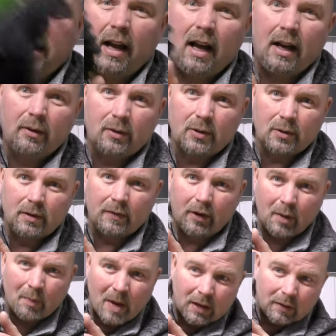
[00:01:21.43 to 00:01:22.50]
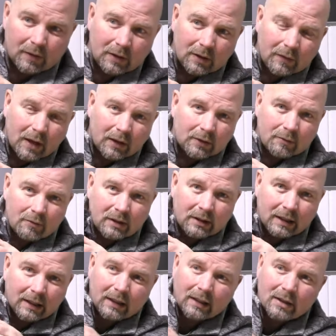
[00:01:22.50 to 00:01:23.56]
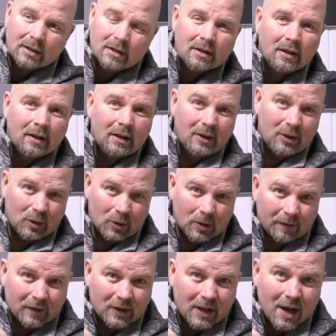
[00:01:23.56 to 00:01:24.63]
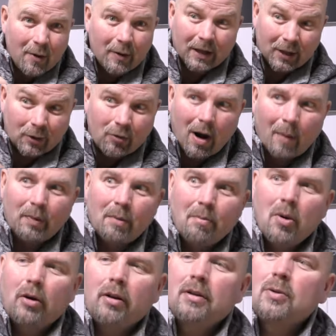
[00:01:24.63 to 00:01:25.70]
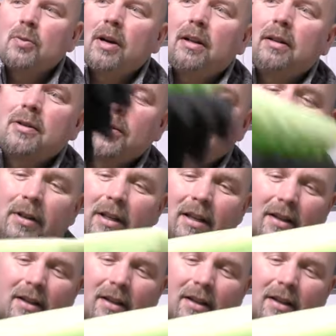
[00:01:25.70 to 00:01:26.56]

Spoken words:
And also you've got the benefit of that ridiculous surface area to trap the muck as well. So